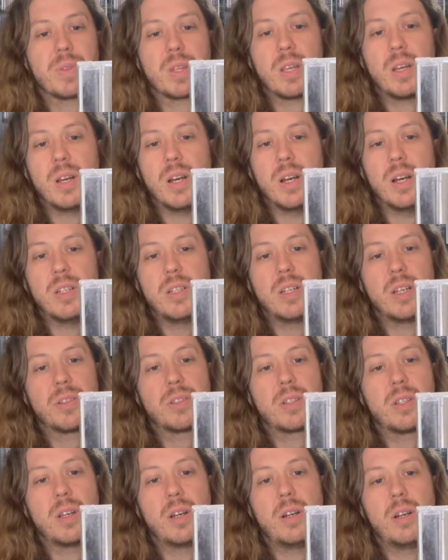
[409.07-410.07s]
Uh,
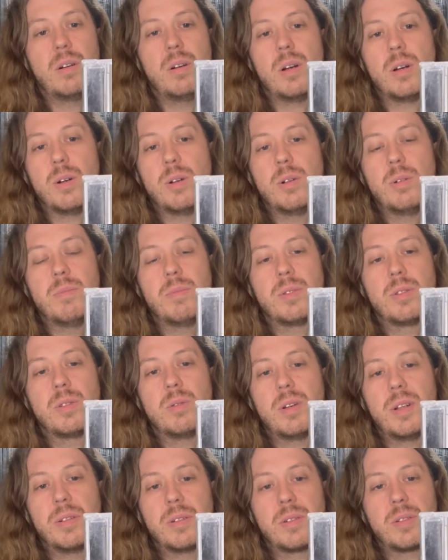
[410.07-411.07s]
just Go Home,
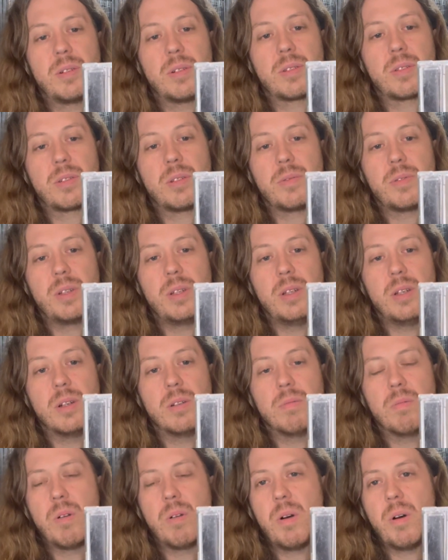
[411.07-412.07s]
two other songs off of here.
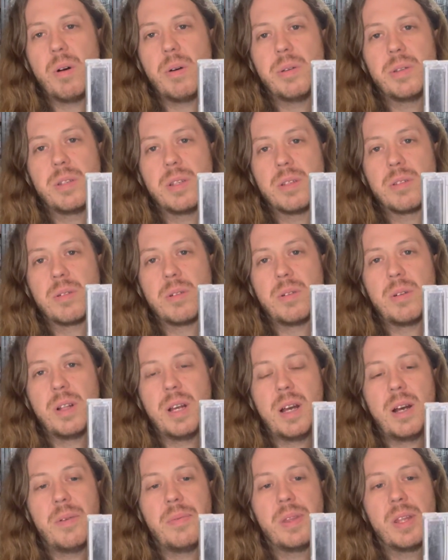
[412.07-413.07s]
Raw is just all
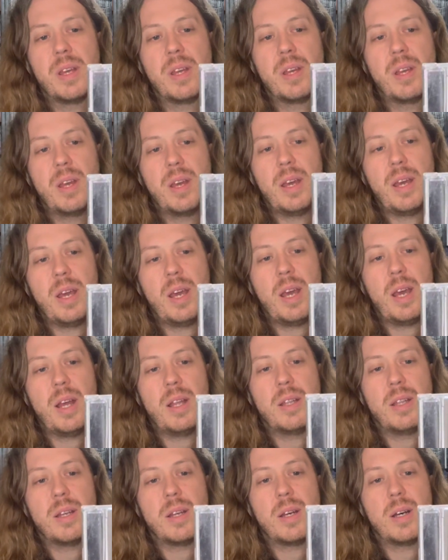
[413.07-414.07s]
out,
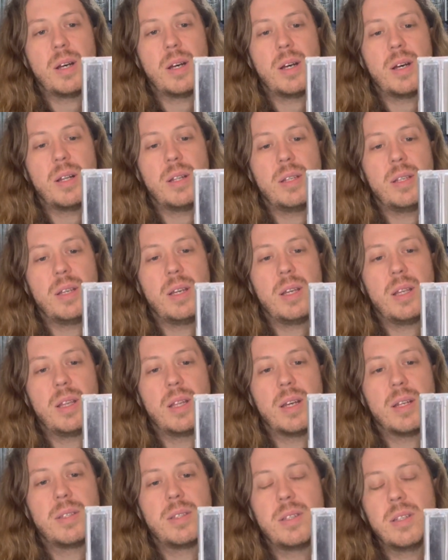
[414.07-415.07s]
and uh,
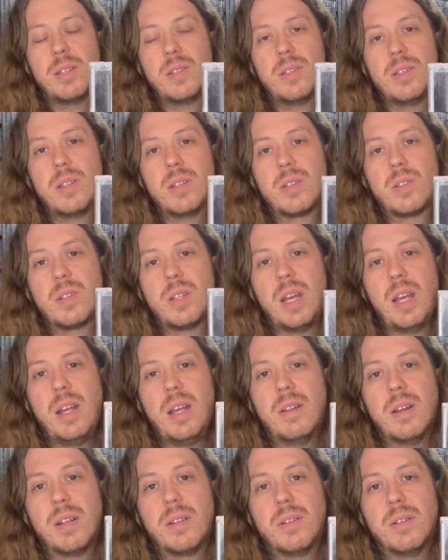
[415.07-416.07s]
yes, this is just
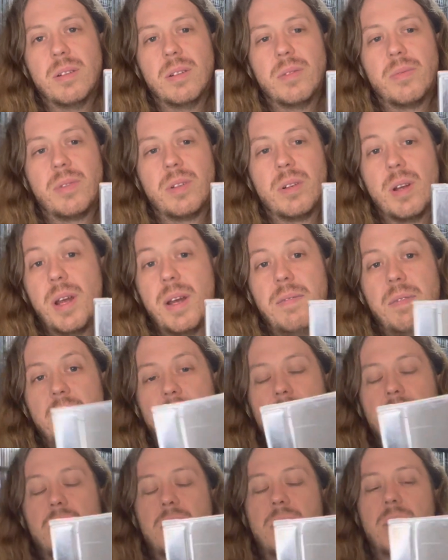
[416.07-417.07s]
Staind at their their
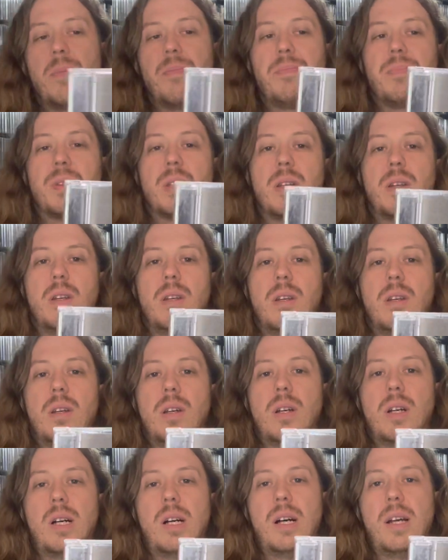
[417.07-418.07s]
heaviest.
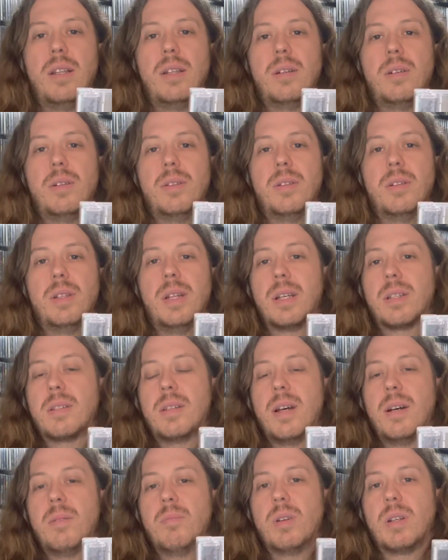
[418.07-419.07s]
Uh, I know the next
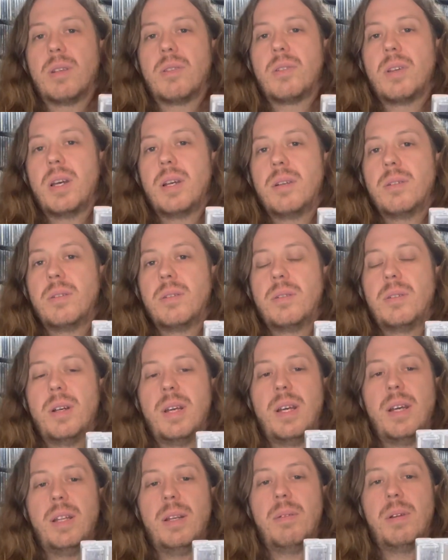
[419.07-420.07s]
album, Break the Cycle,
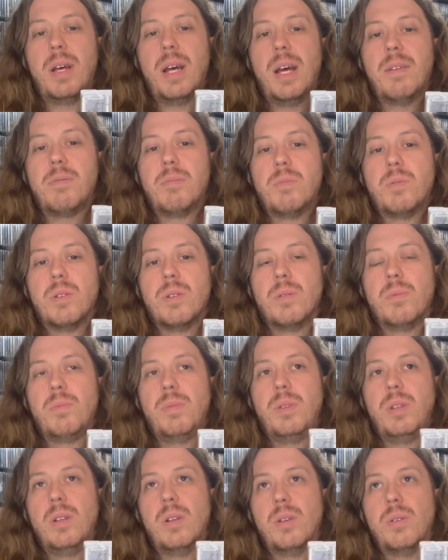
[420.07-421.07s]
and it would have more,
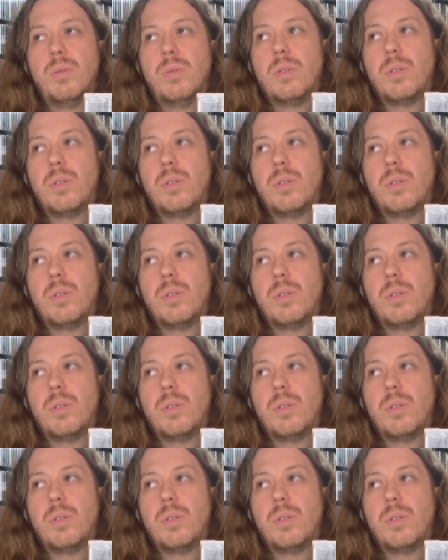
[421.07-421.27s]
you know,